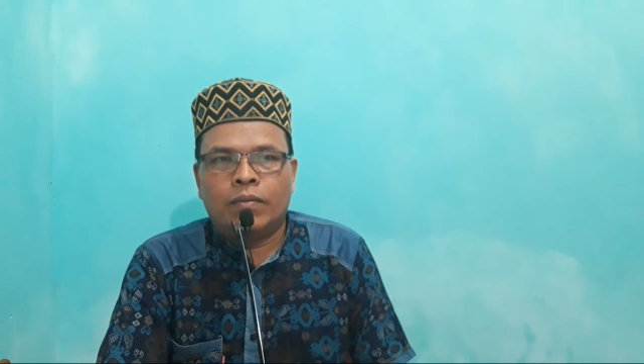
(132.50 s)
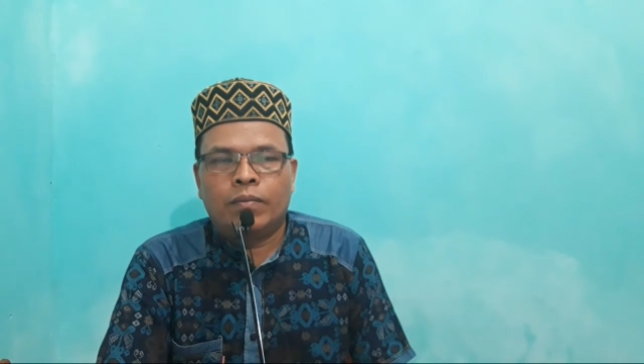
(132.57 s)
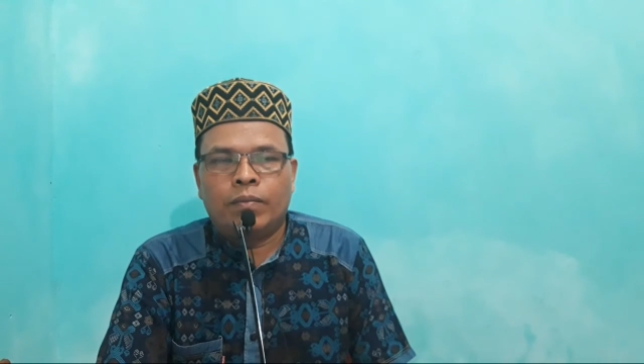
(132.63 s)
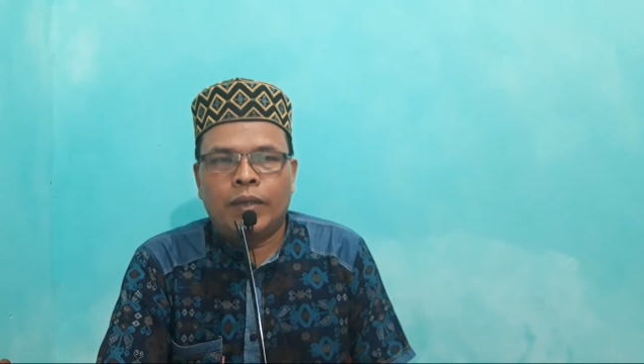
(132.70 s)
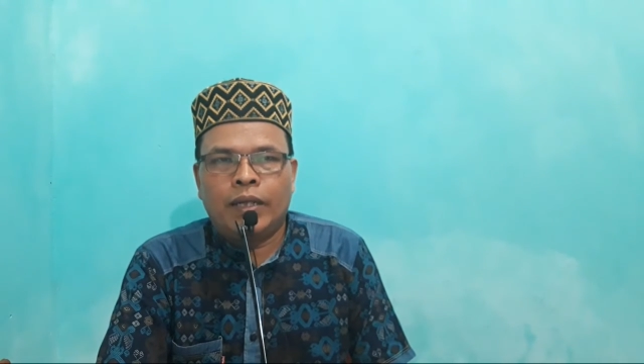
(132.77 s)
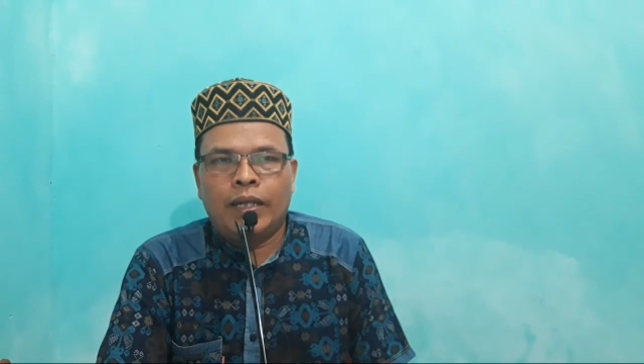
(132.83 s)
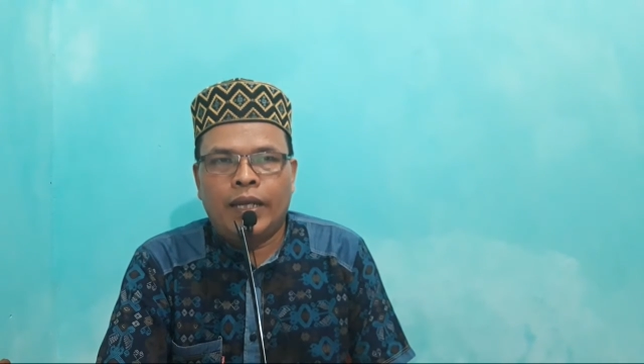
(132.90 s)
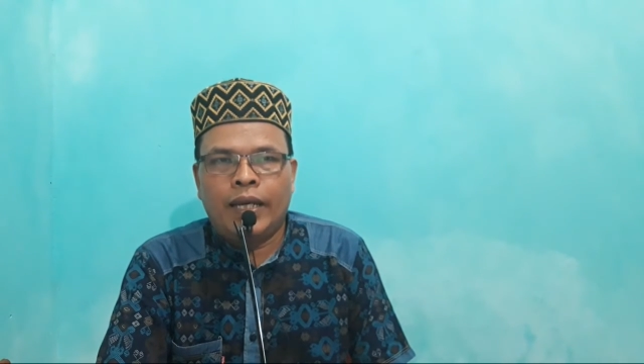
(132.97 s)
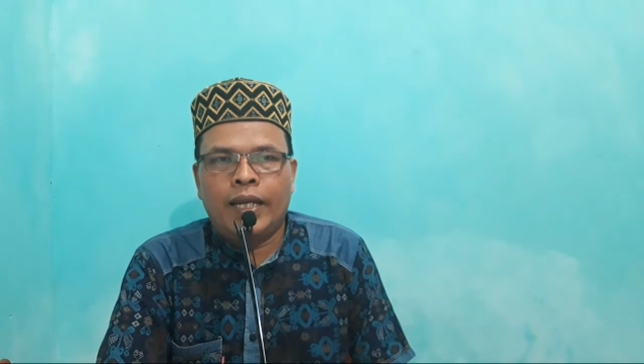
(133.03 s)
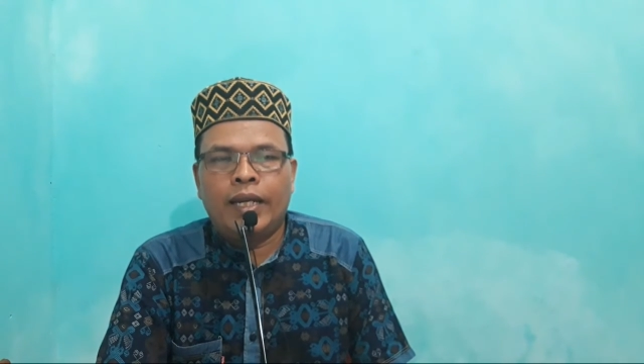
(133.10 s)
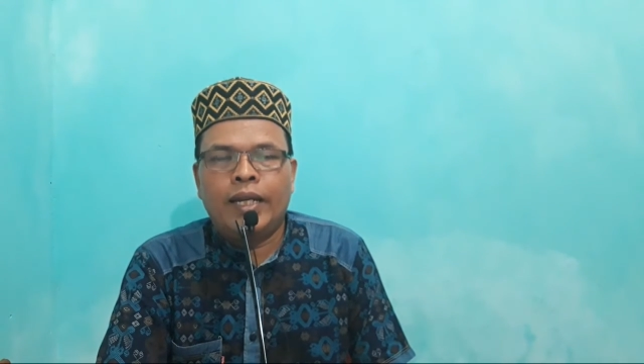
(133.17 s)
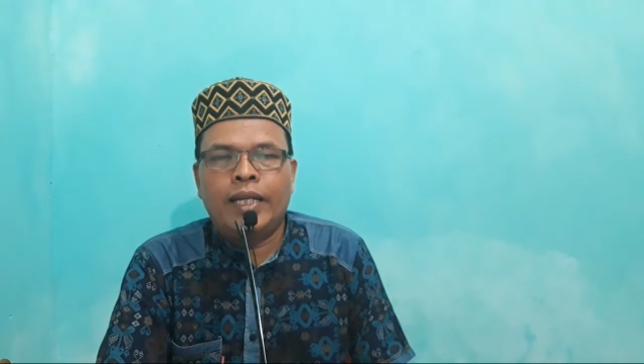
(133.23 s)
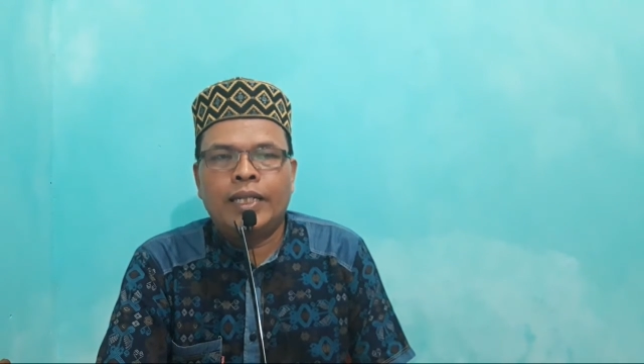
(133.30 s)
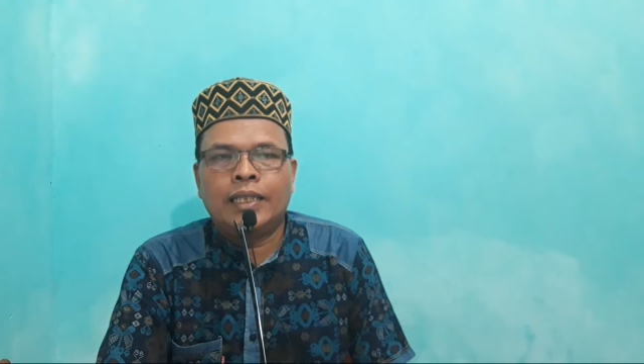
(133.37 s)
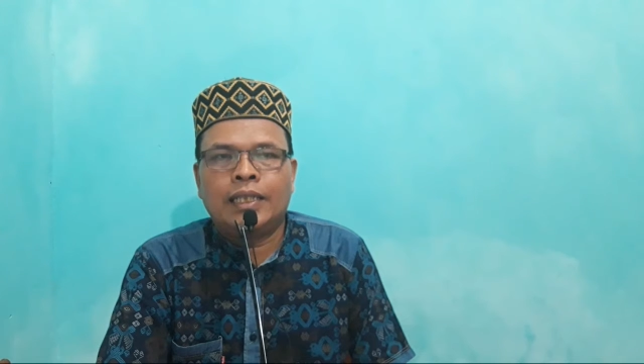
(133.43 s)
but at
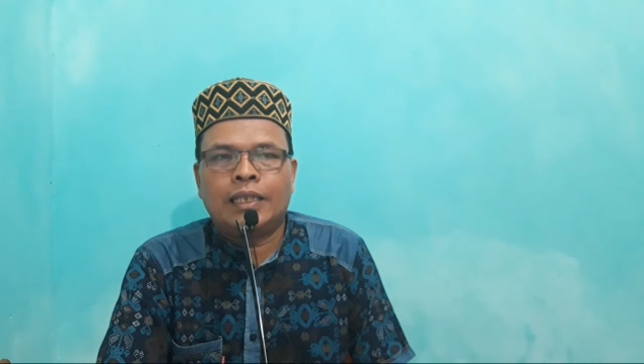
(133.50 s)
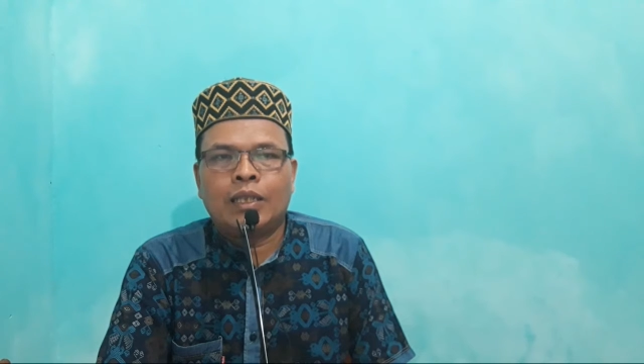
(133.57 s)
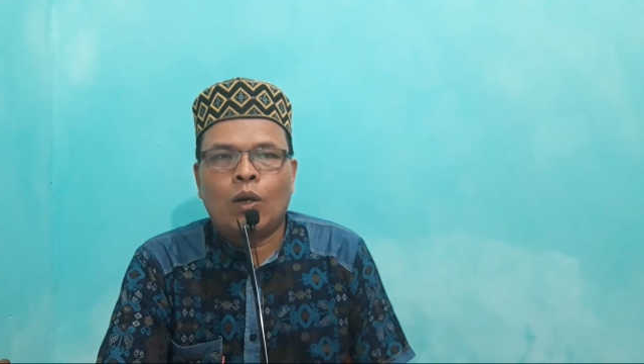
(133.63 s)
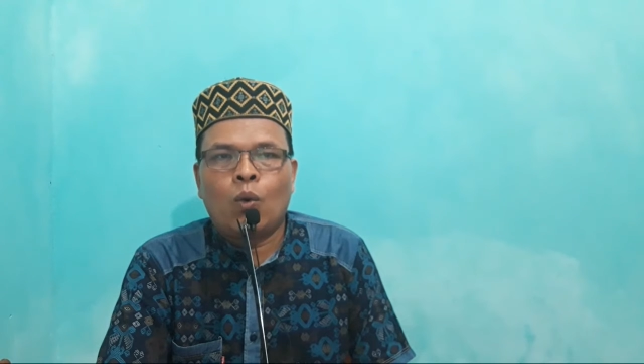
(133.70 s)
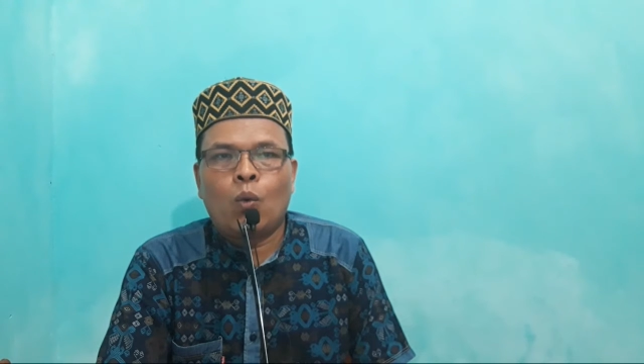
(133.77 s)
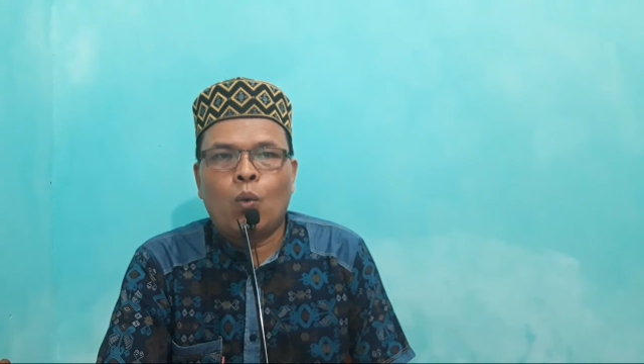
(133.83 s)
least